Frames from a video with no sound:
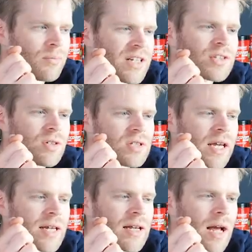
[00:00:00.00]
This does
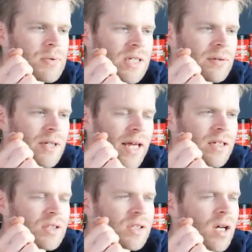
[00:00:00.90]
take absolutely
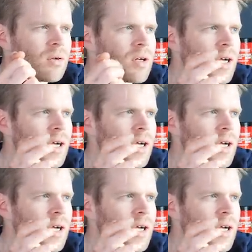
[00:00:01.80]
ages though,